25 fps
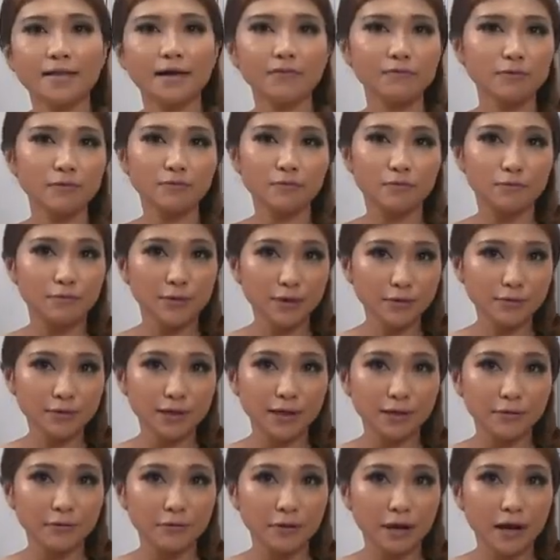never reviewed
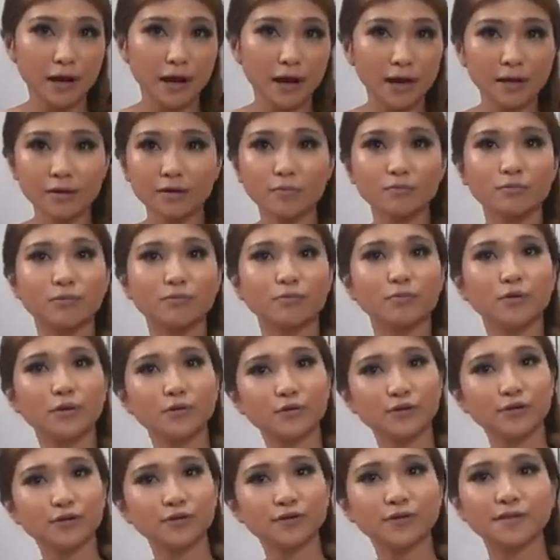it. Other
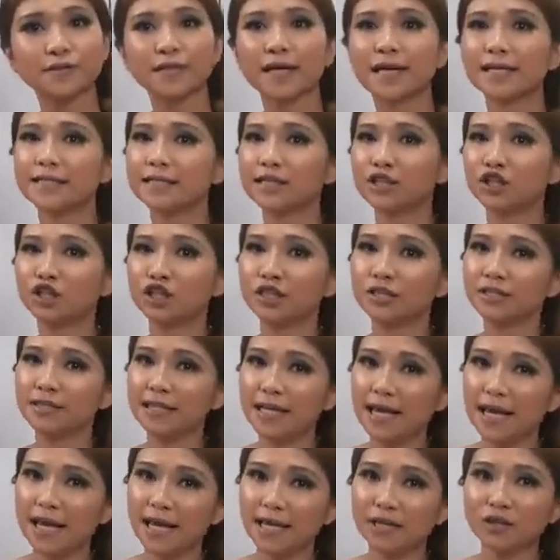reviewers like Teaching
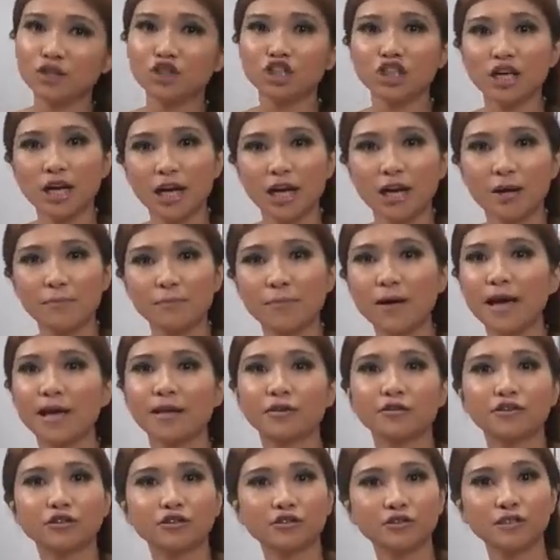Tech, CHEP,
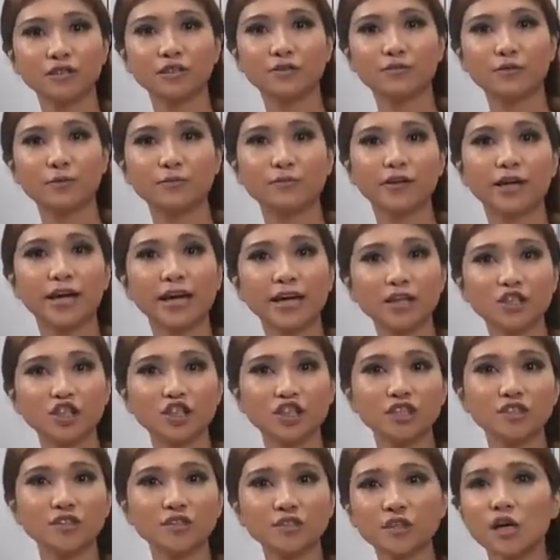and Kersey
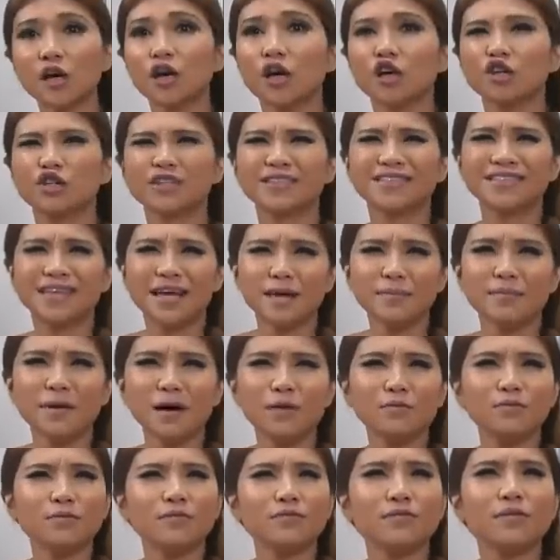Fabrications just came
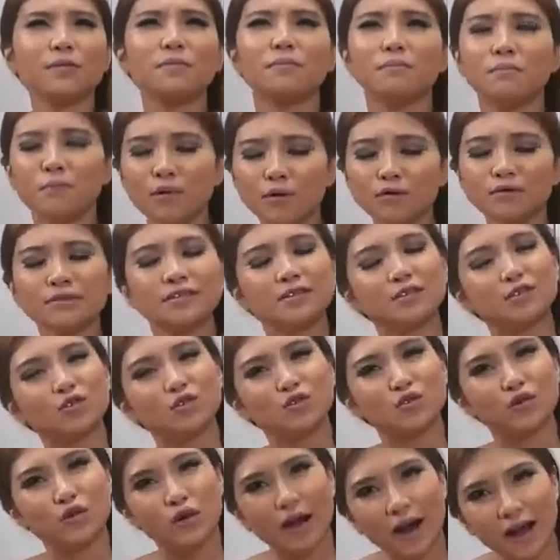out with the most
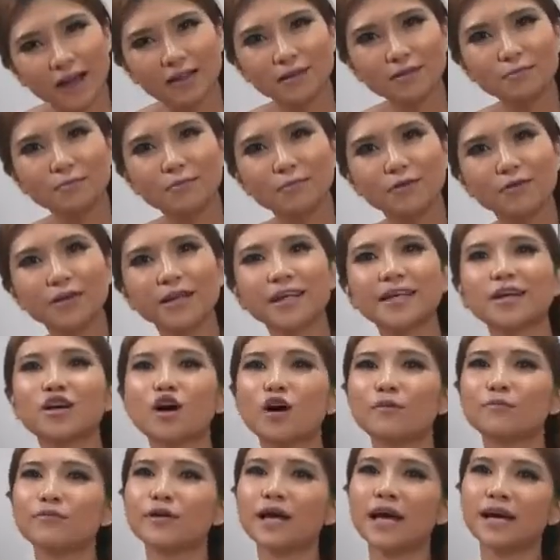incredibly
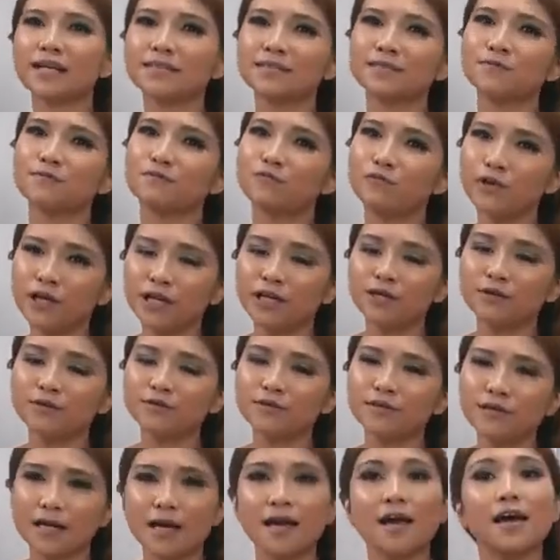comprehensive
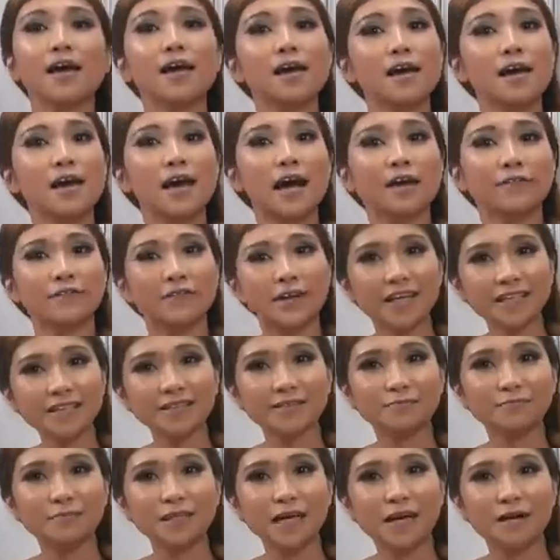videos. I've linked
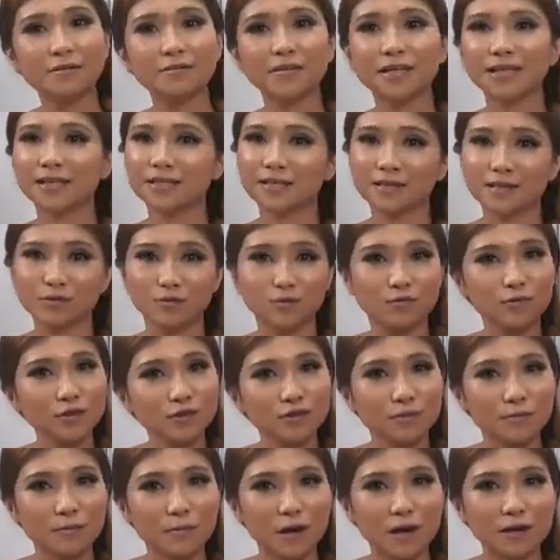them down in the
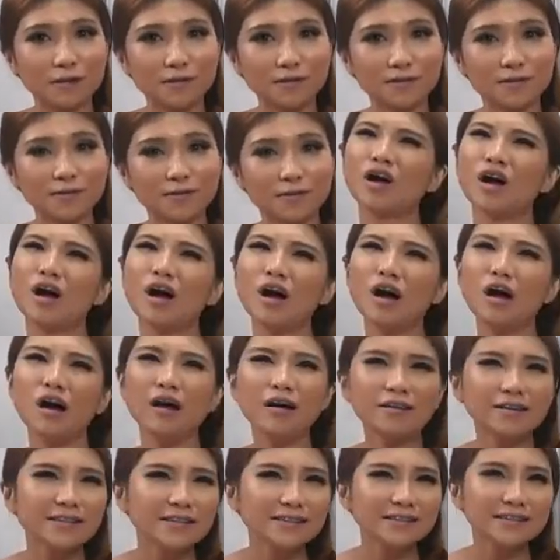description box.
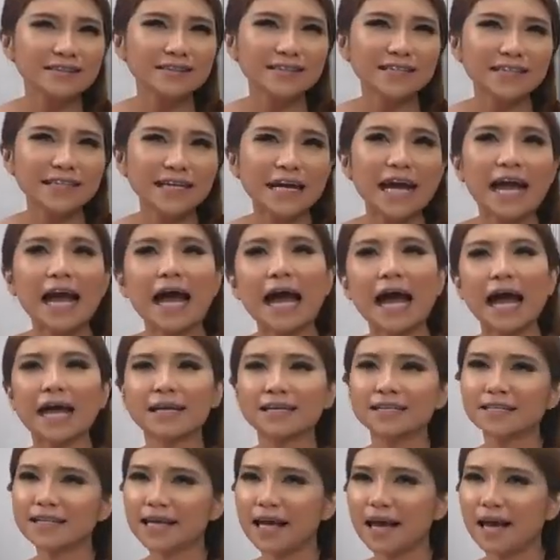Honestly, I
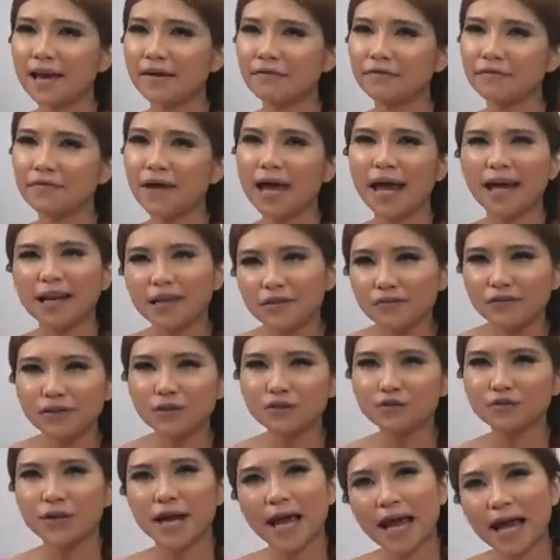didn't have
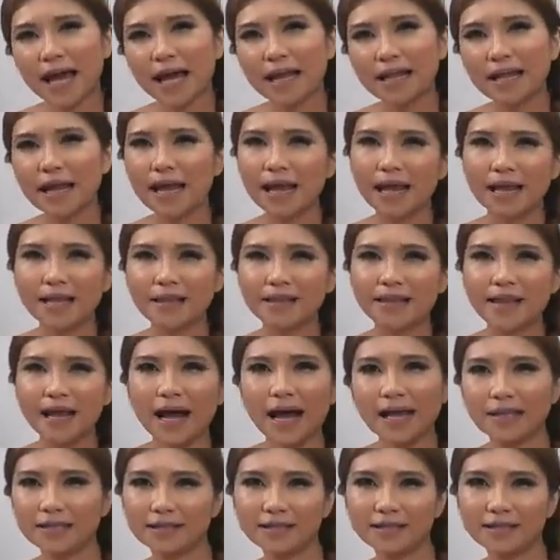anything to add and I